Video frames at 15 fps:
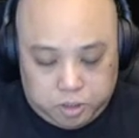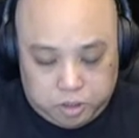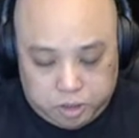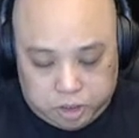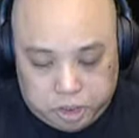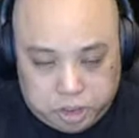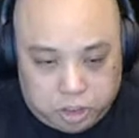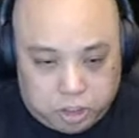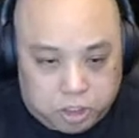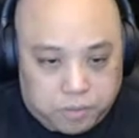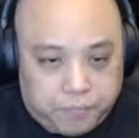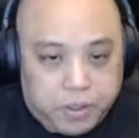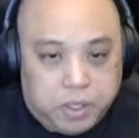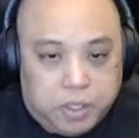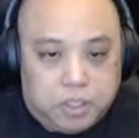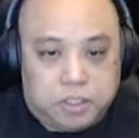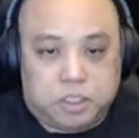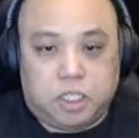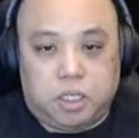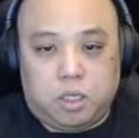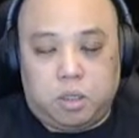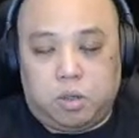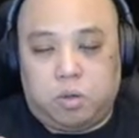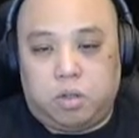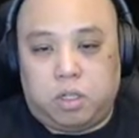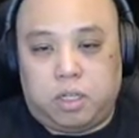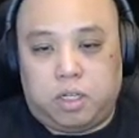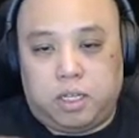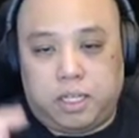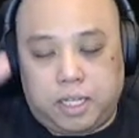Sure. So
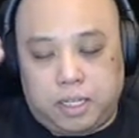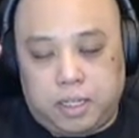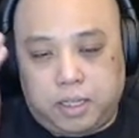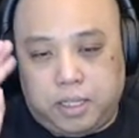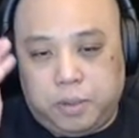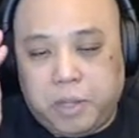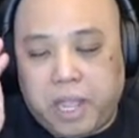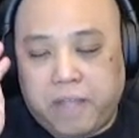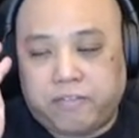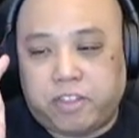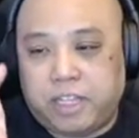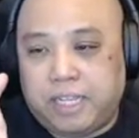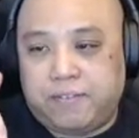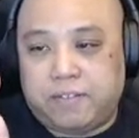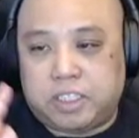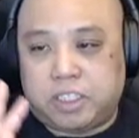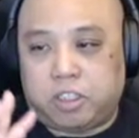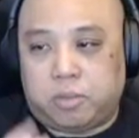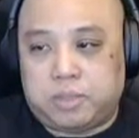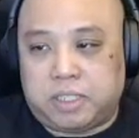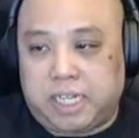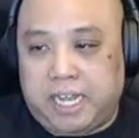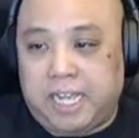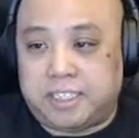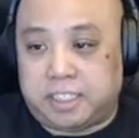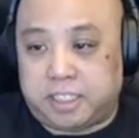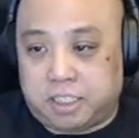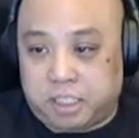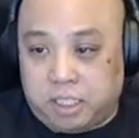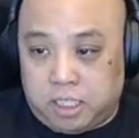we have to think of it in terms in
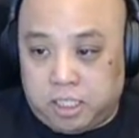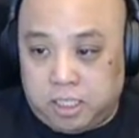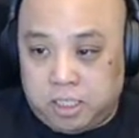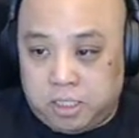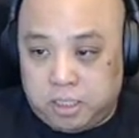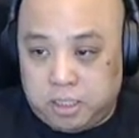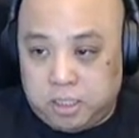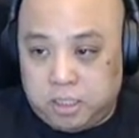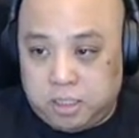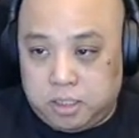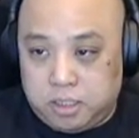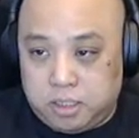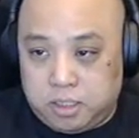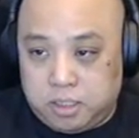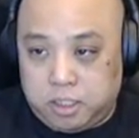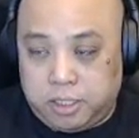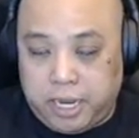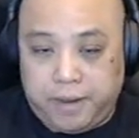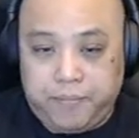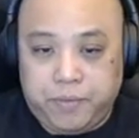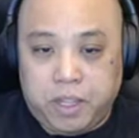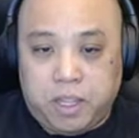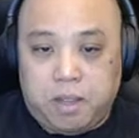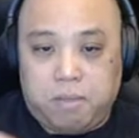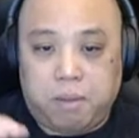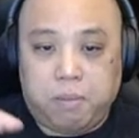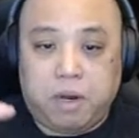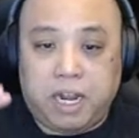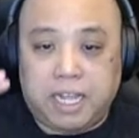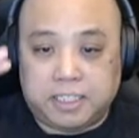Hess's law. Okay. Remember
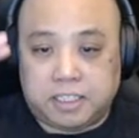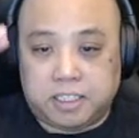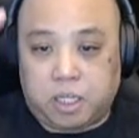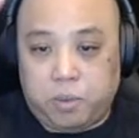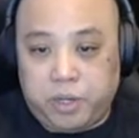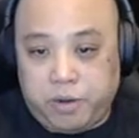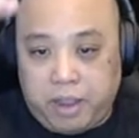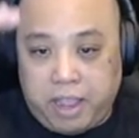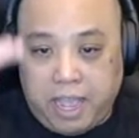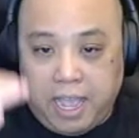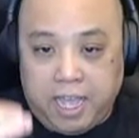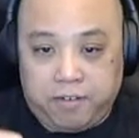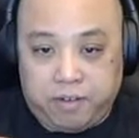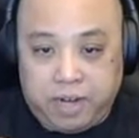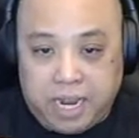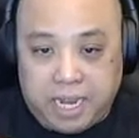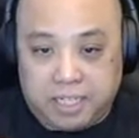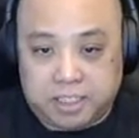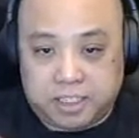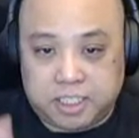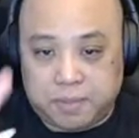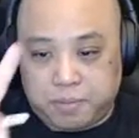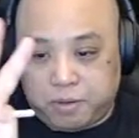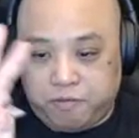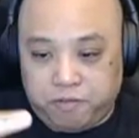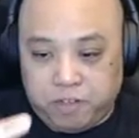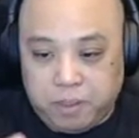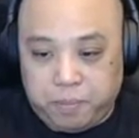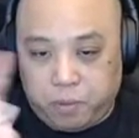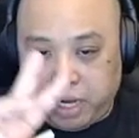Hess's law, when you add reactions up, you
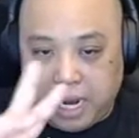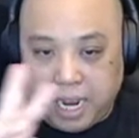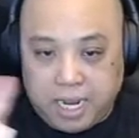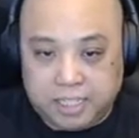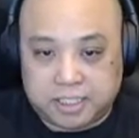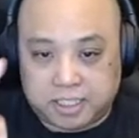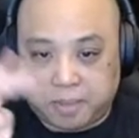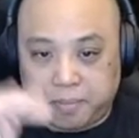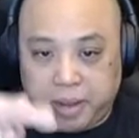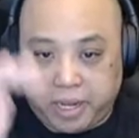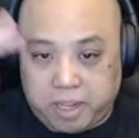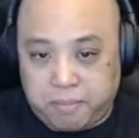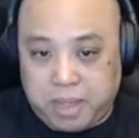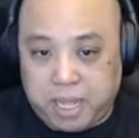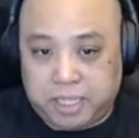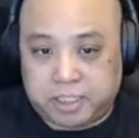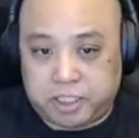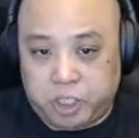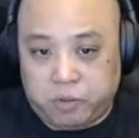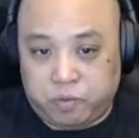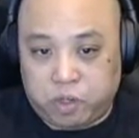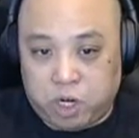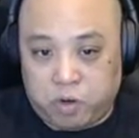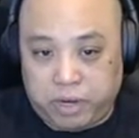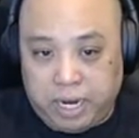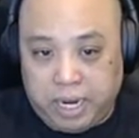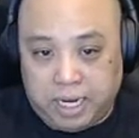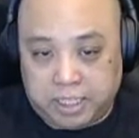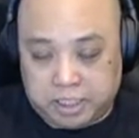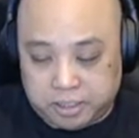flip reactions to make it match the overall
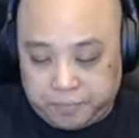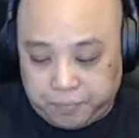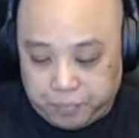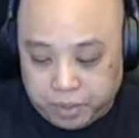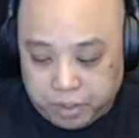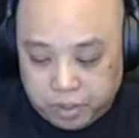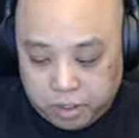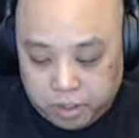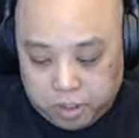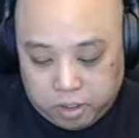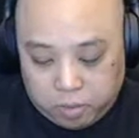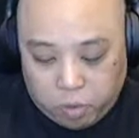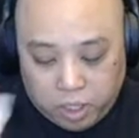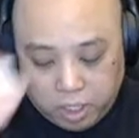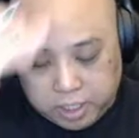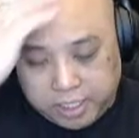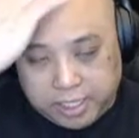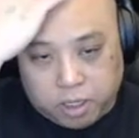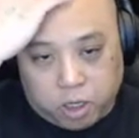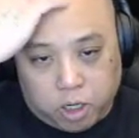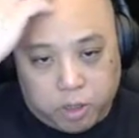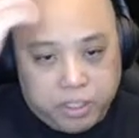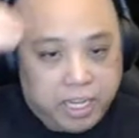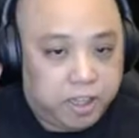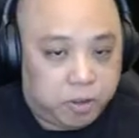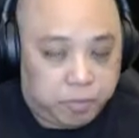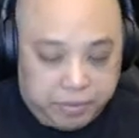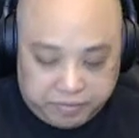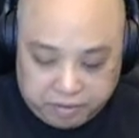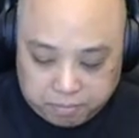reaction. Well, in all the
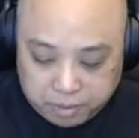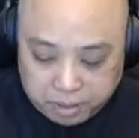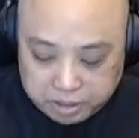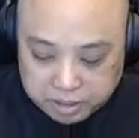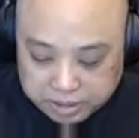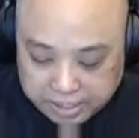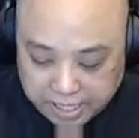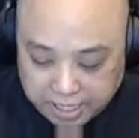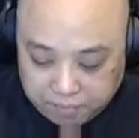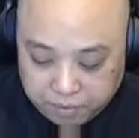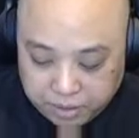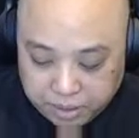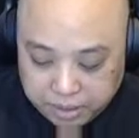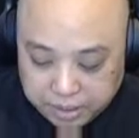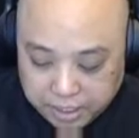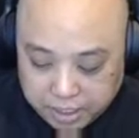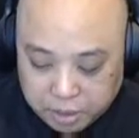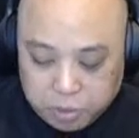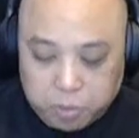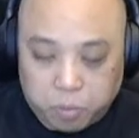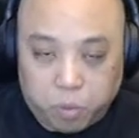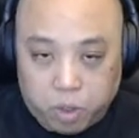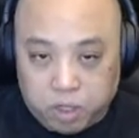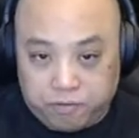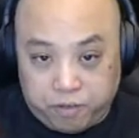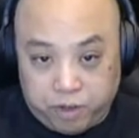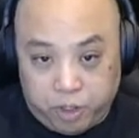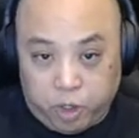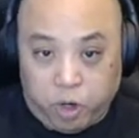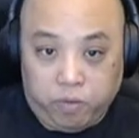enthalpy combustions, everything that you want for
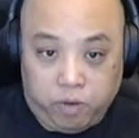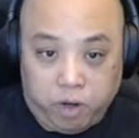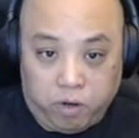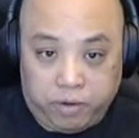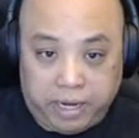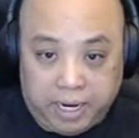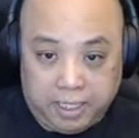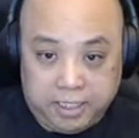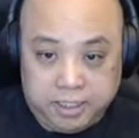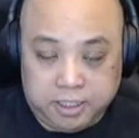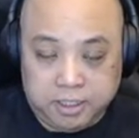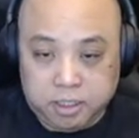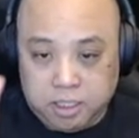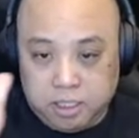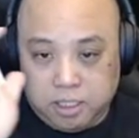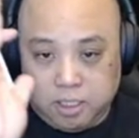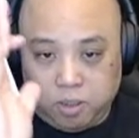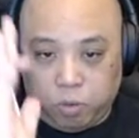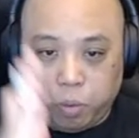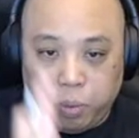your overall reaction will be